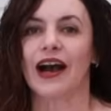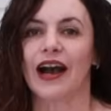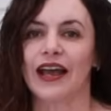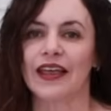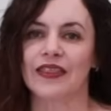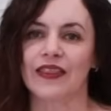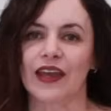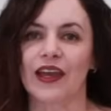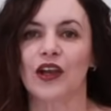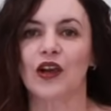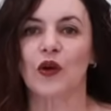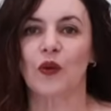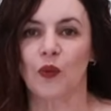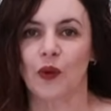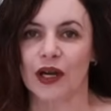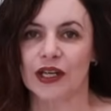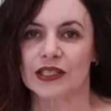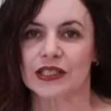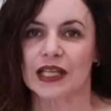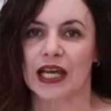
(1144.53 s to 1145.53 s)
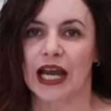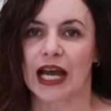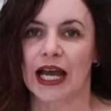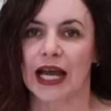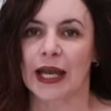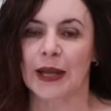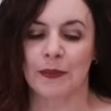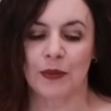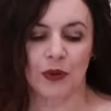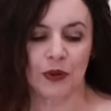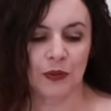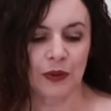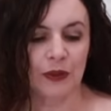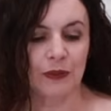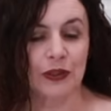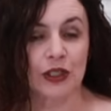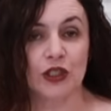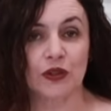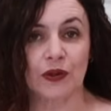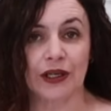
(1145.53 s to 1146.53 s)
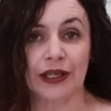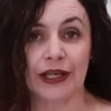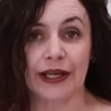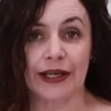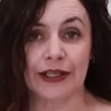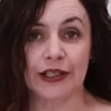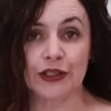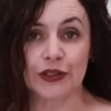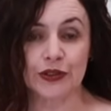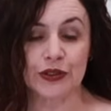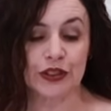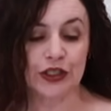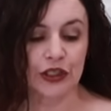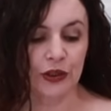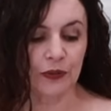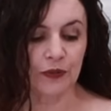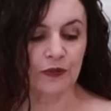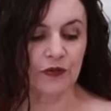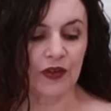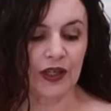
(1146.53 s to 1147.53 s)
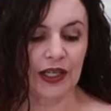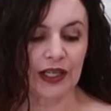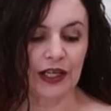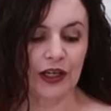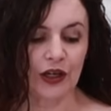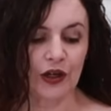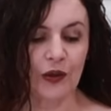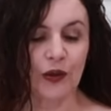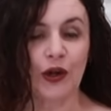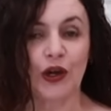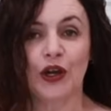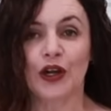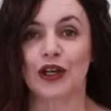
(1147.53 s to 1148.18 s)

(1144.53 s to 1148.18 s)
I think one time when we were doing a YouTube video,